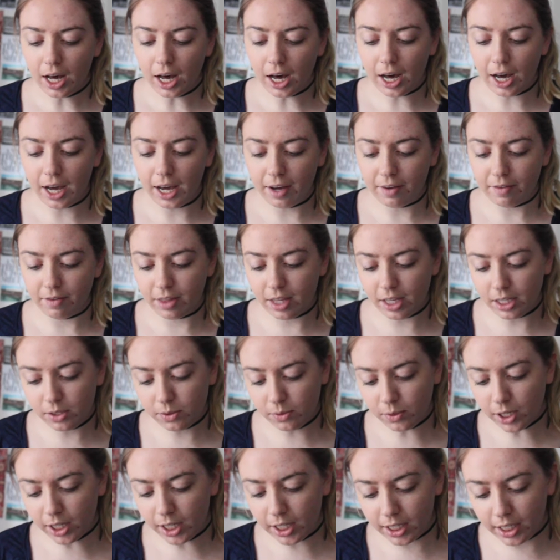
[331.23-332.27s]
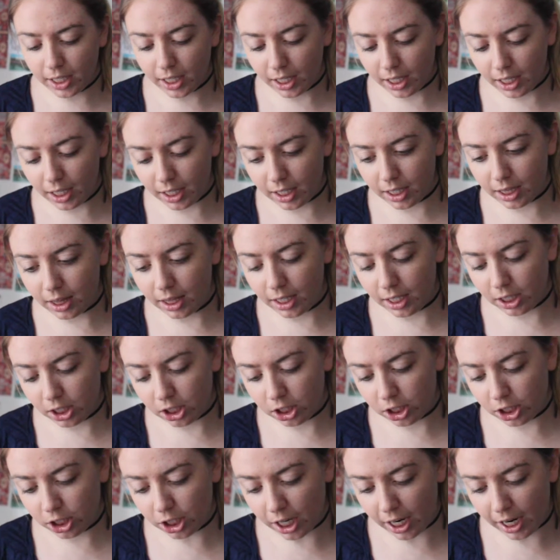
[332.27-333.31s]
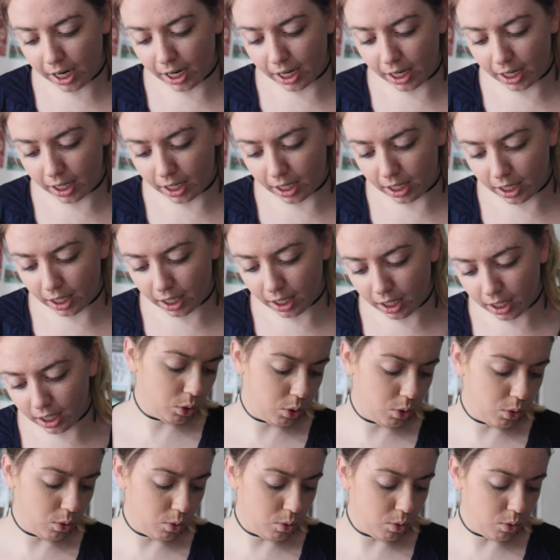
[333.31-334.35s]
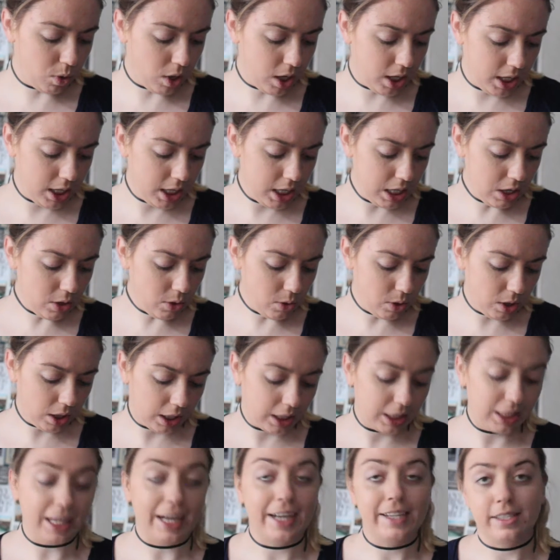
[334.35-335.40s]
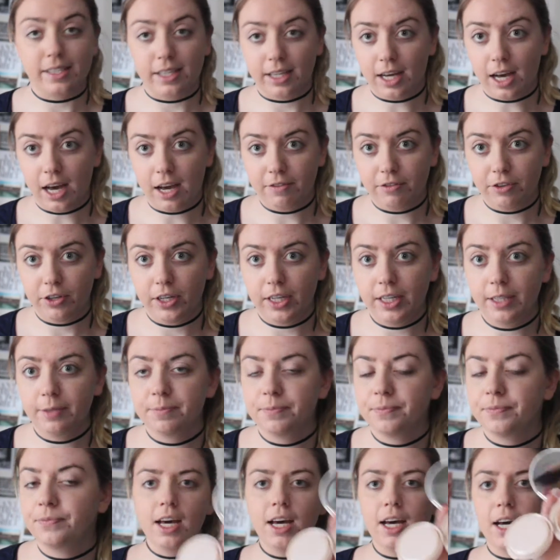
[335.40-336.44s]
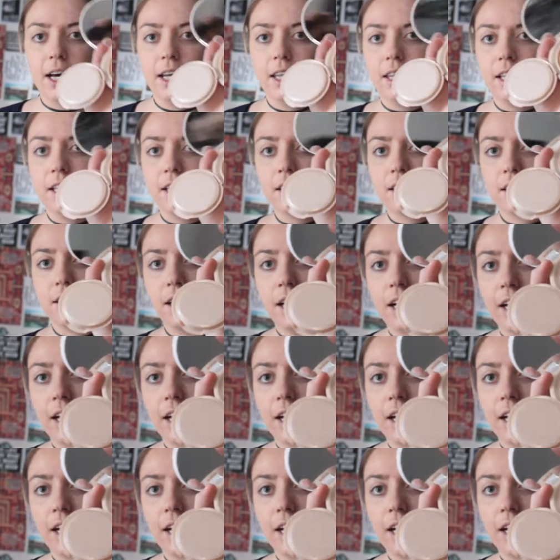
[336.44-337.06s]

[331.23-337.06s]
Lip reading: I have this one in the shade 20 or Classic Ivory. And this